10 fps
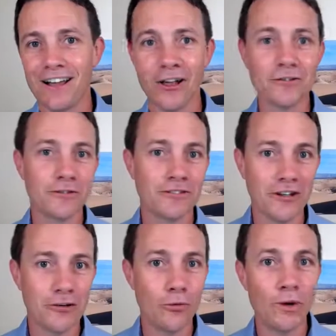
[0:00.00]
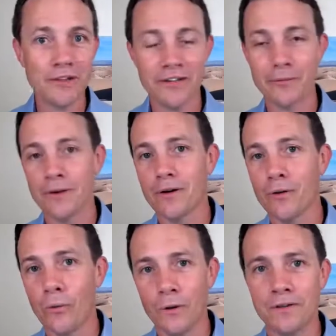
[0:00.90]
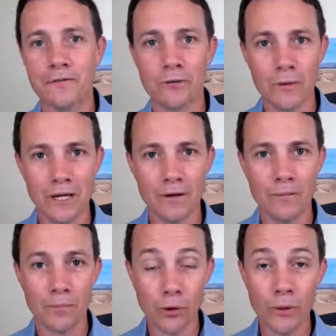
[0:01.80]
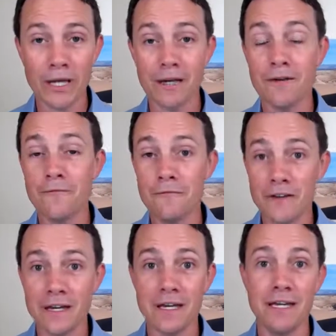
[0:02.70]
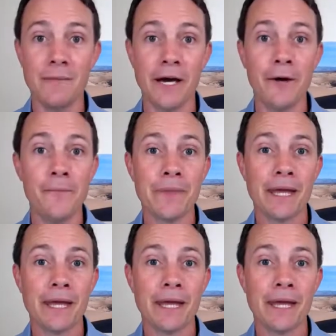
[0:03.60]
I'll also send you one tip once per week via email.